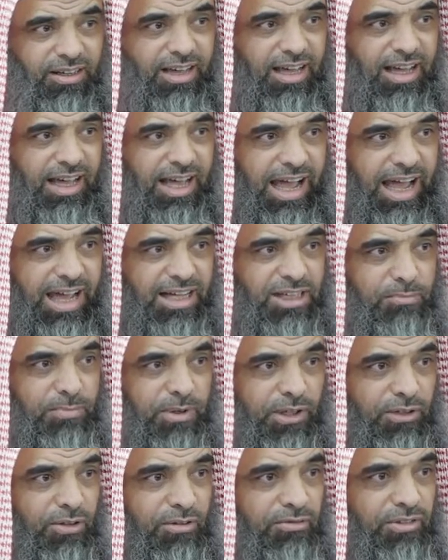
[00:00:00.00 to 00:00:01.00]
uh,
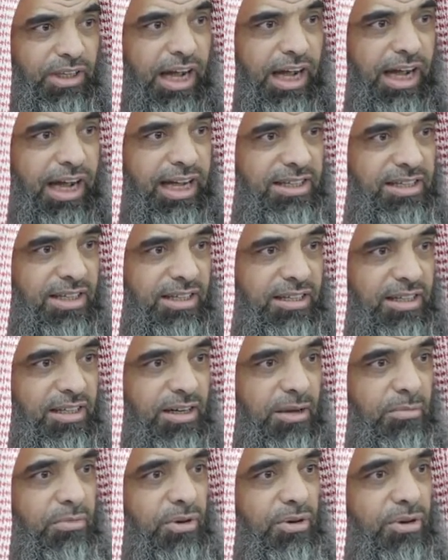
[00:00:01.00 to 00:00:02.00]
aspect of the eyes and the
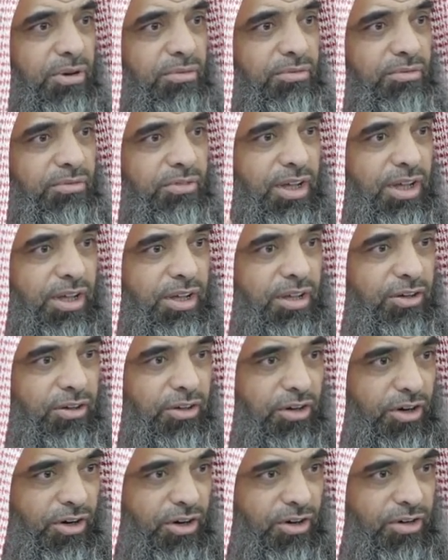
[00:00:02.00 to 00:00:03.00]
number of
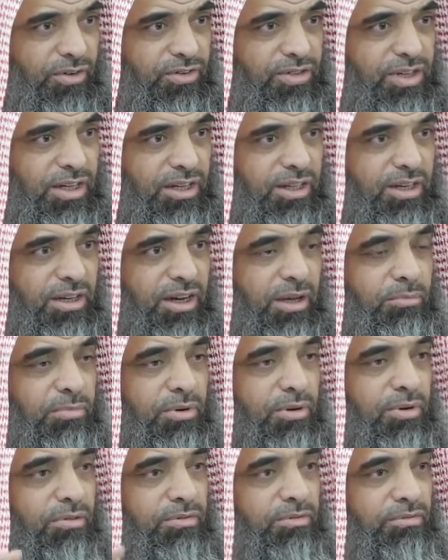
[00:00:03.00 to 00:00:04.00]
nerves and the
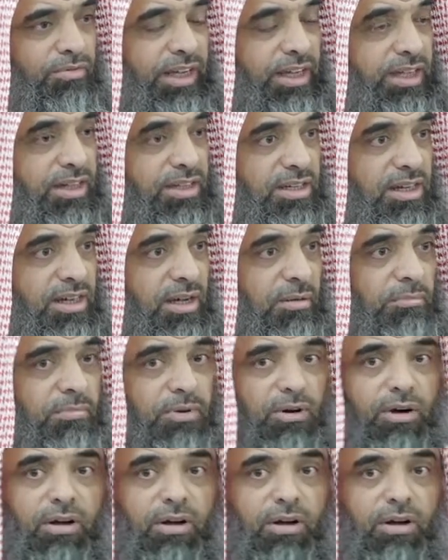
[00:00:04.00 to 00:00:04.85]
number of veins and number